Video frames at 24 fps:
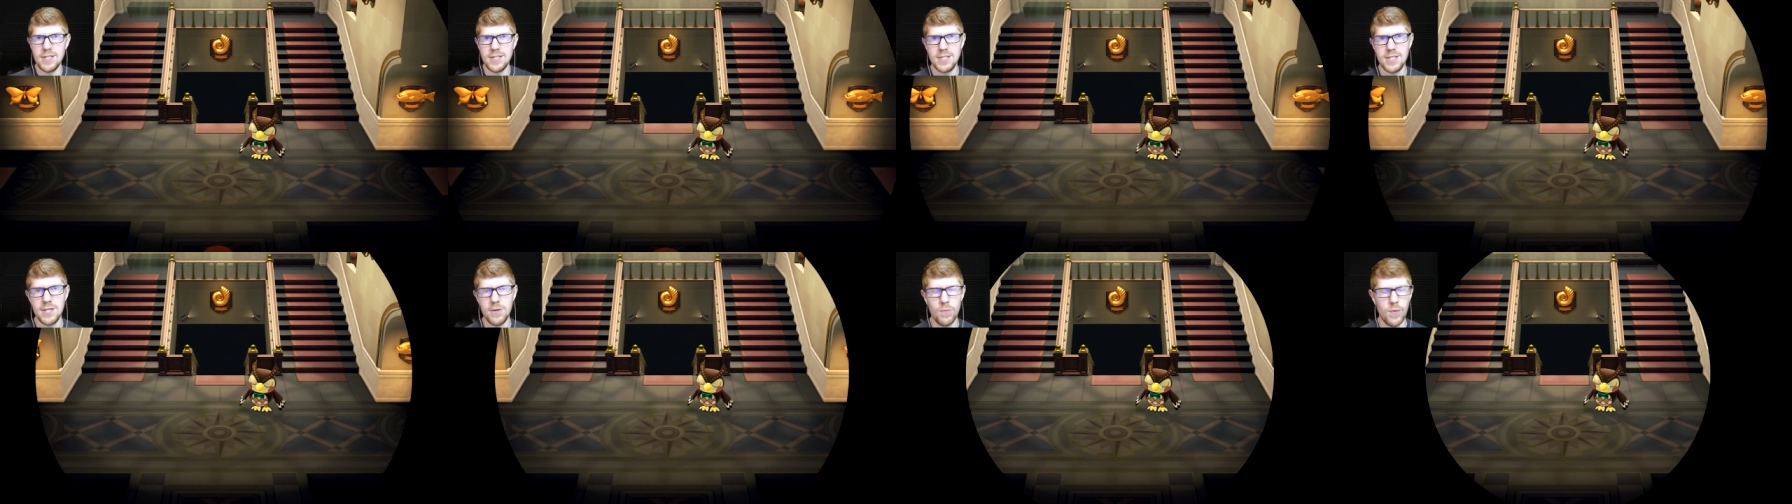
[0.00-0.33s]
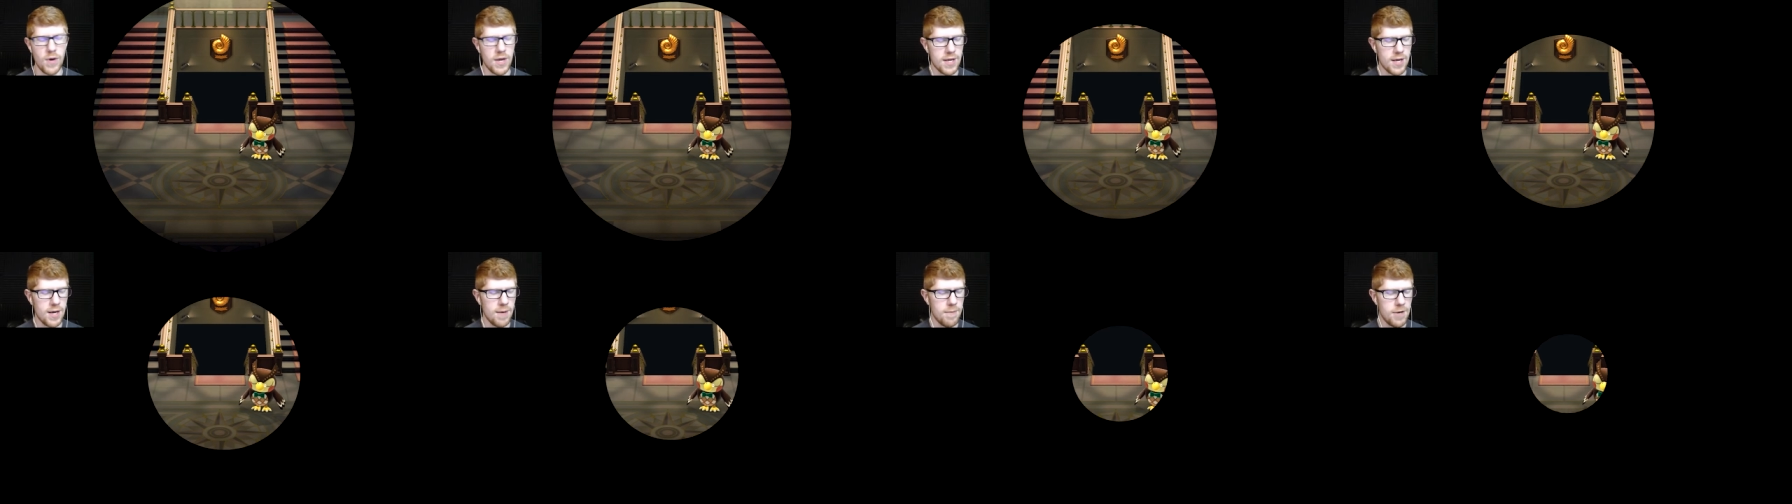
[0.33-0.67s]
Didn't
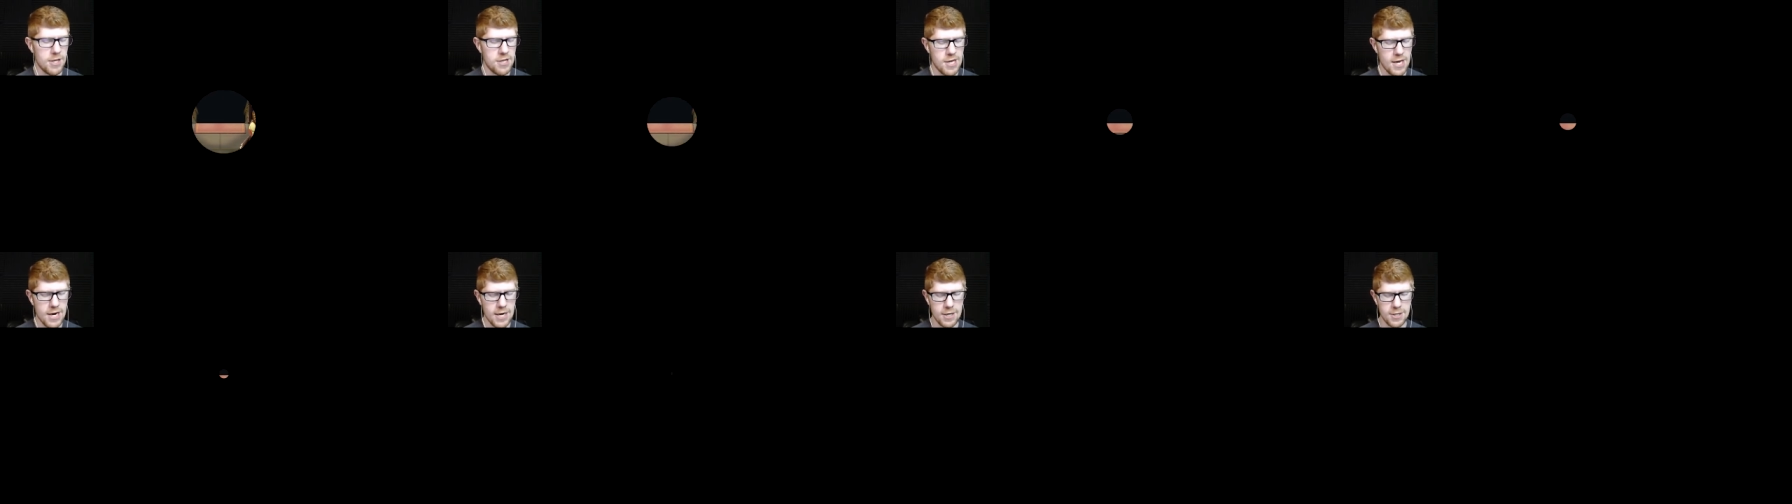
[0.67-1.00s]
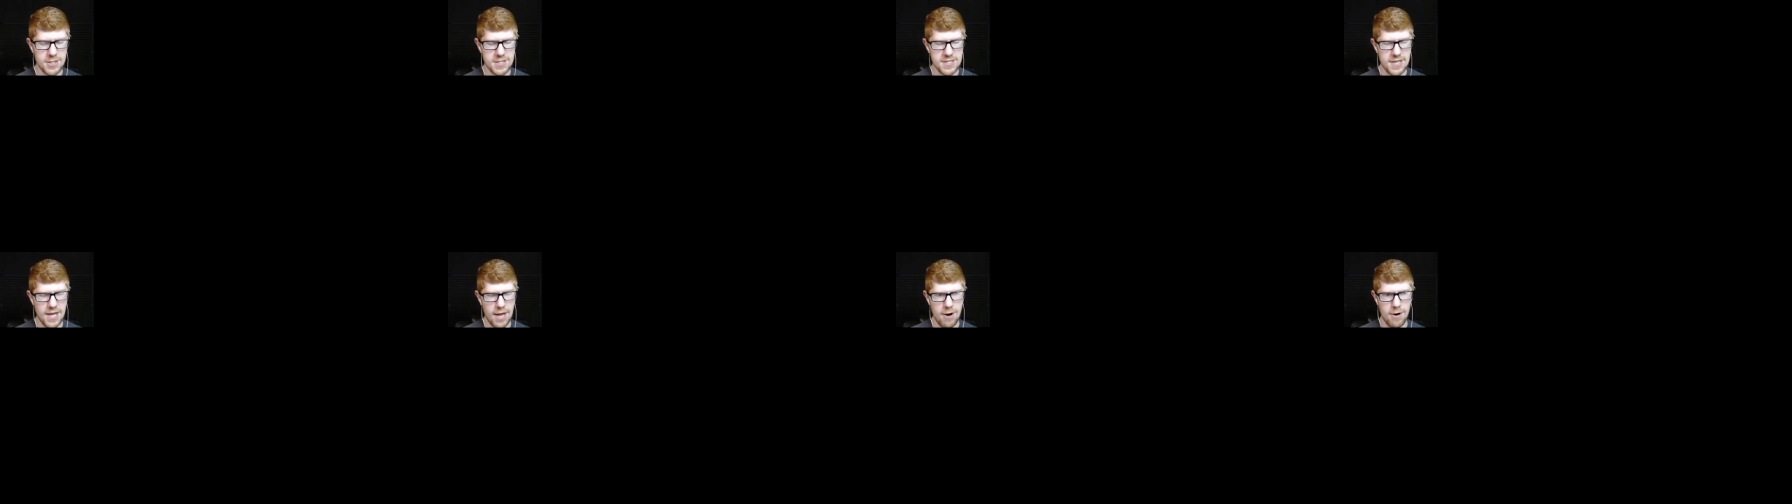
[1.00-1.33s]
wake up. I thought I
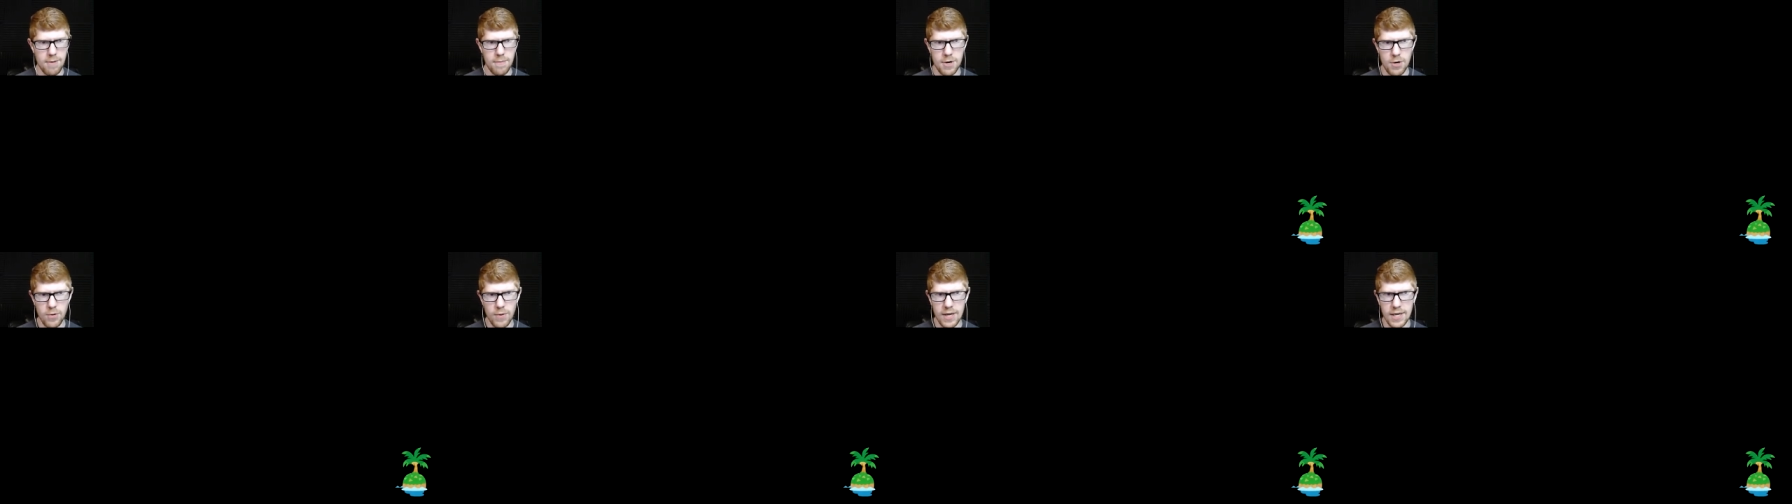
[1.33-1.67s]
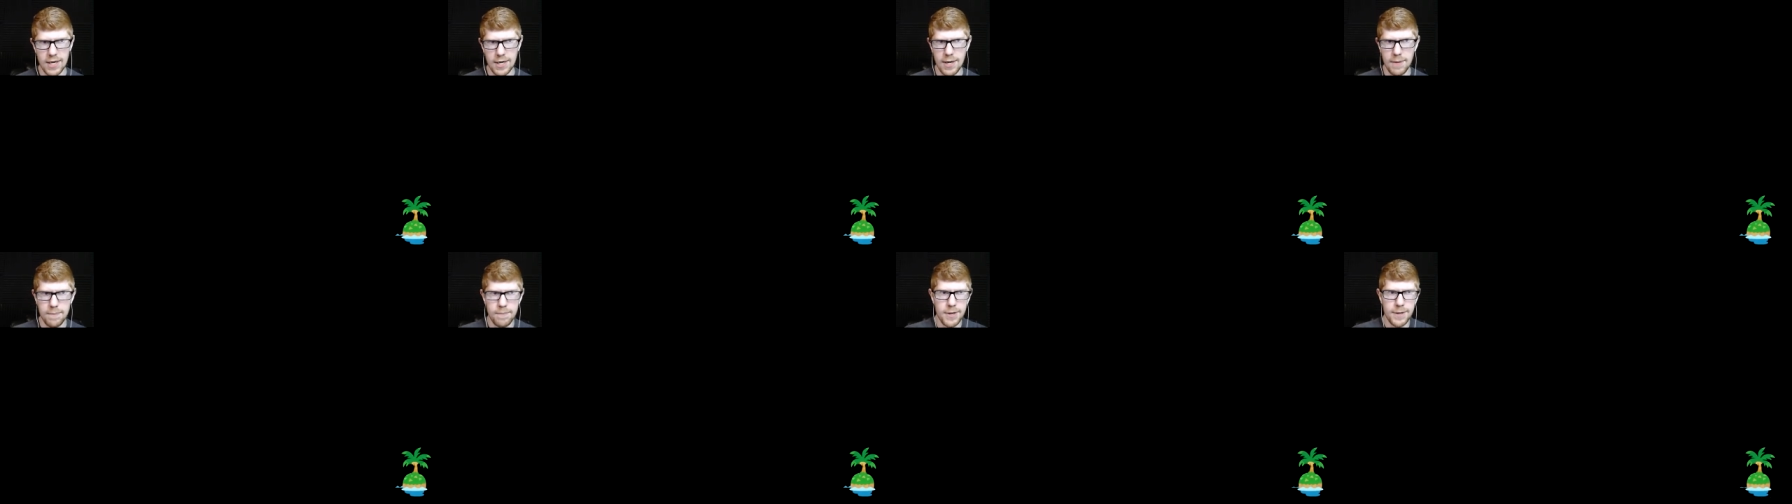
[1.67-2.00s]
could scare him into
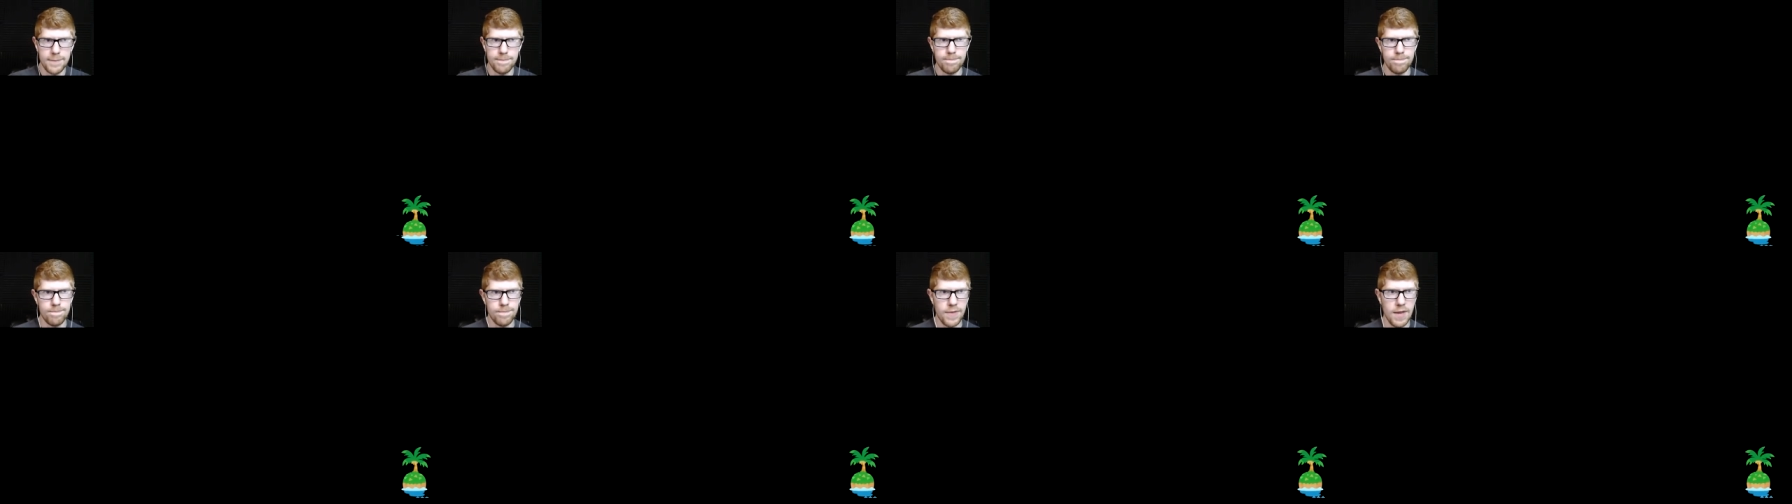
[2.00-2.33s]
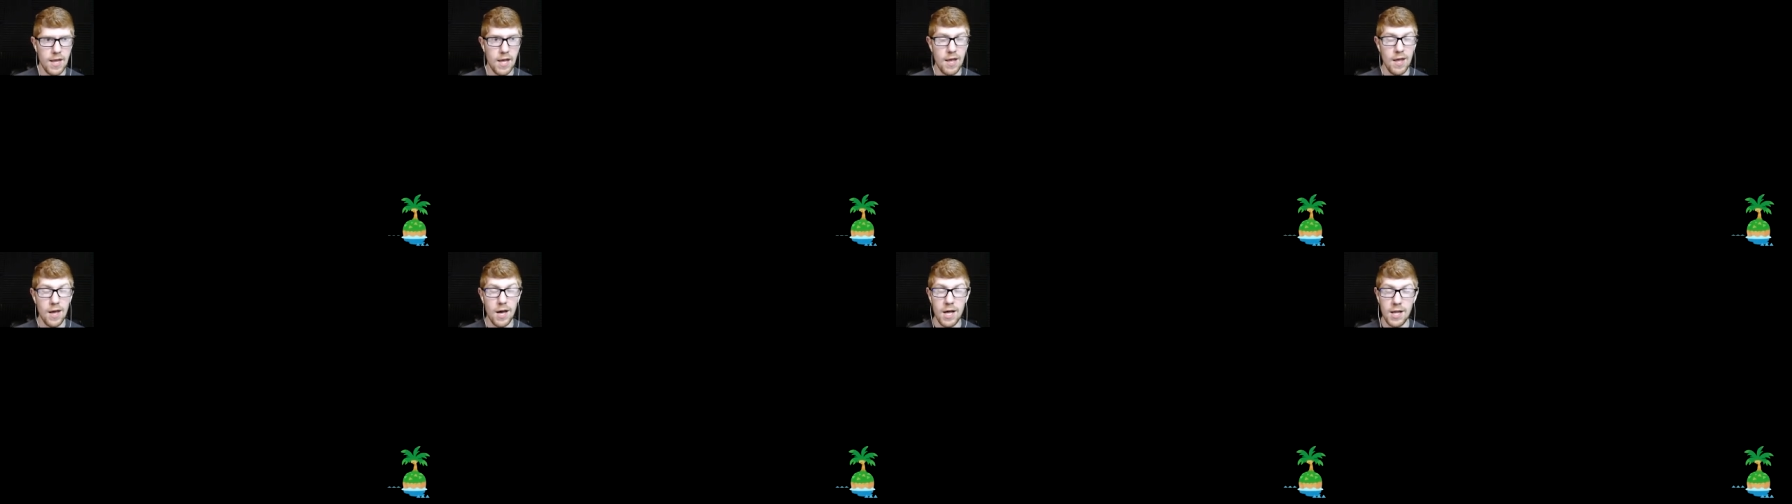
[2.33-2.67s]
waking up, but
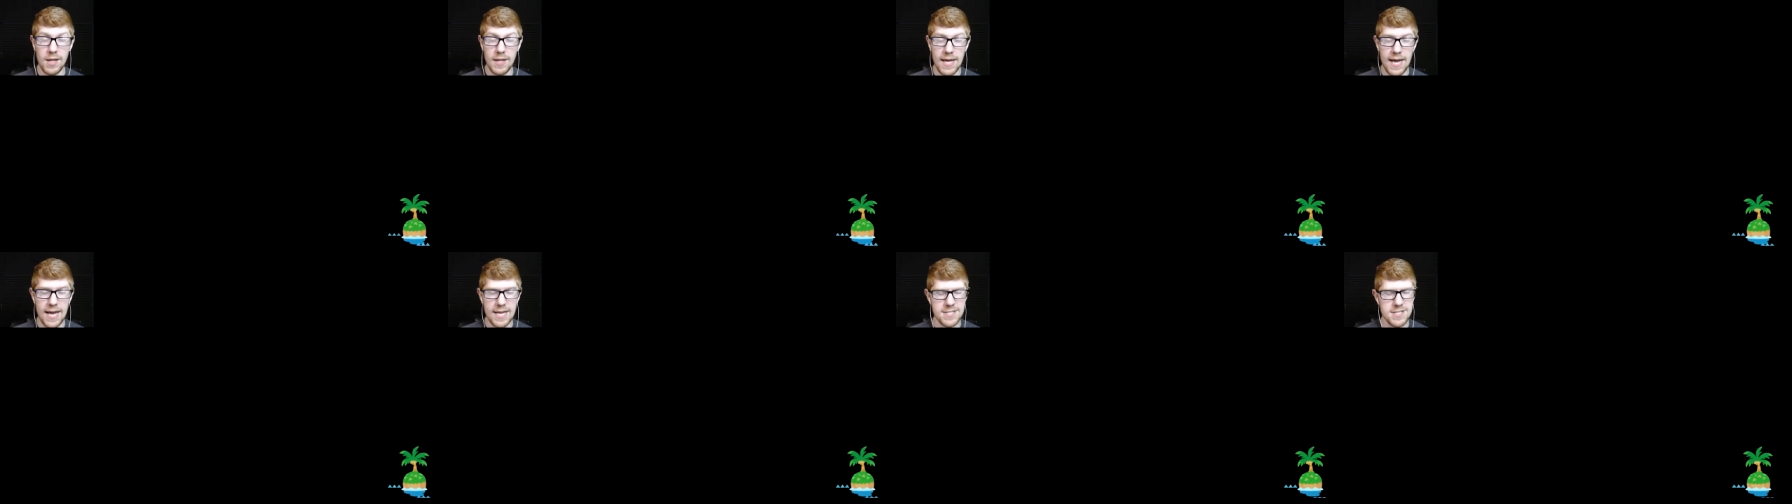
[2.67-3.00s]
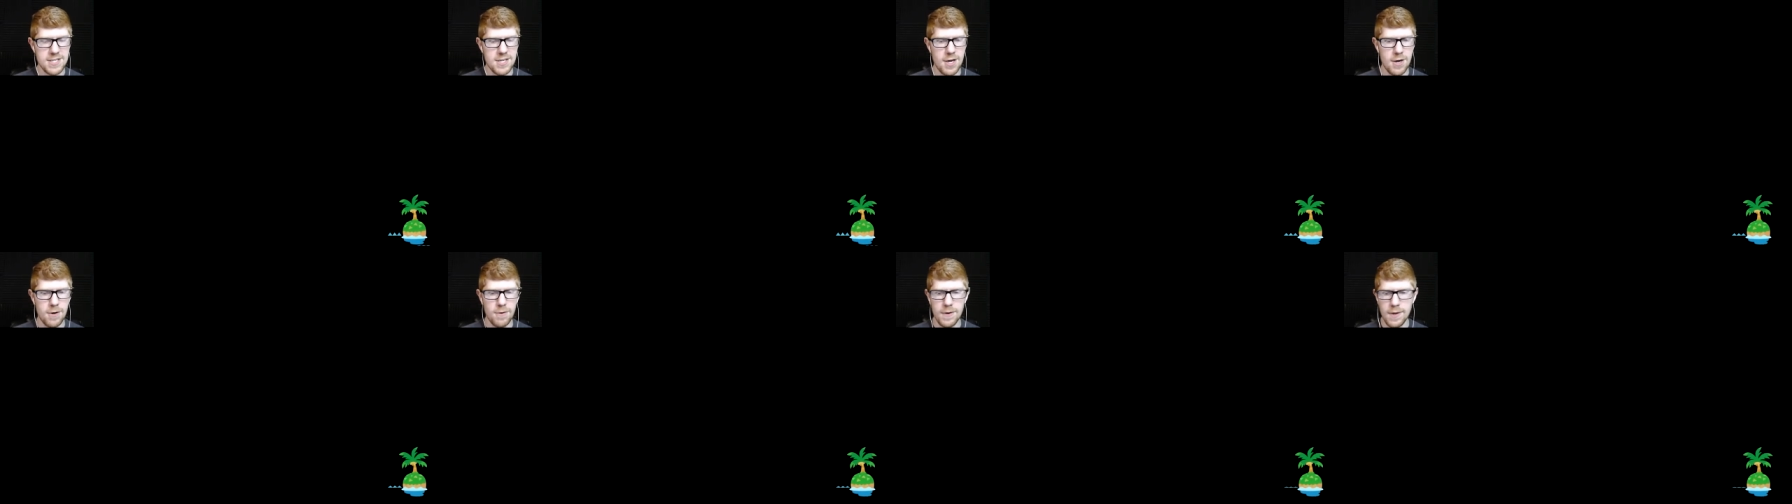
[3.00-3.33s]
alas,
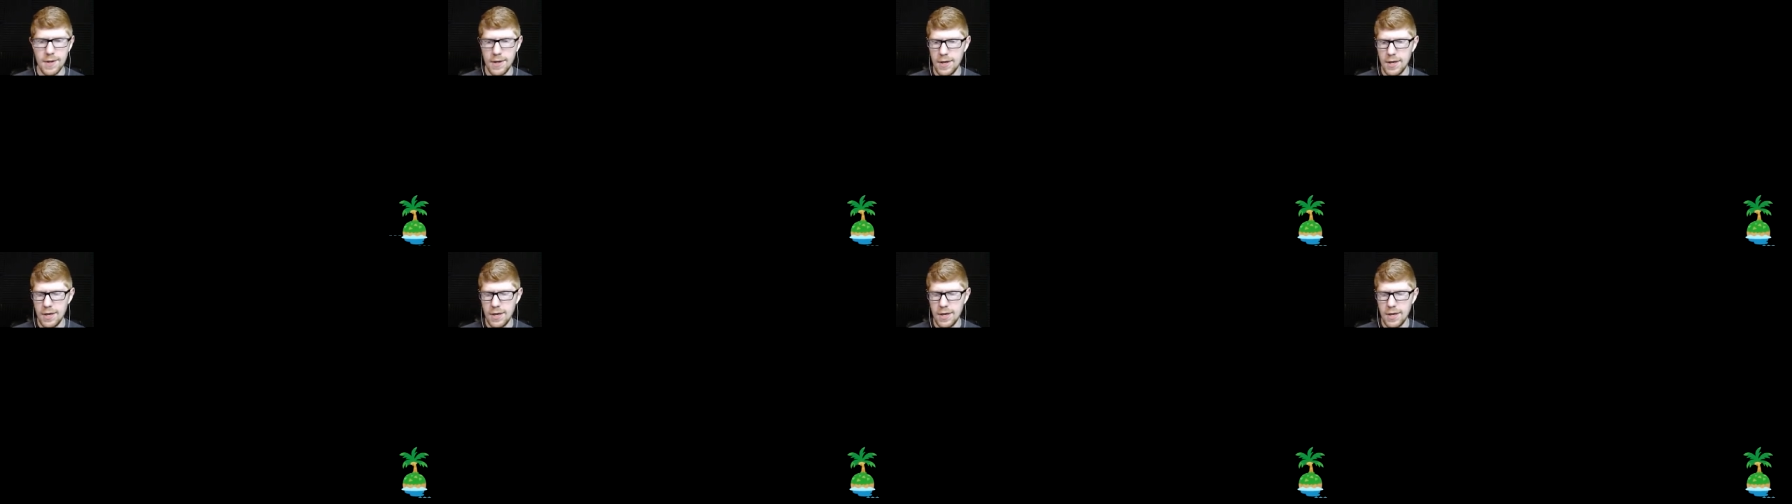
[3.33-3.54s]
no.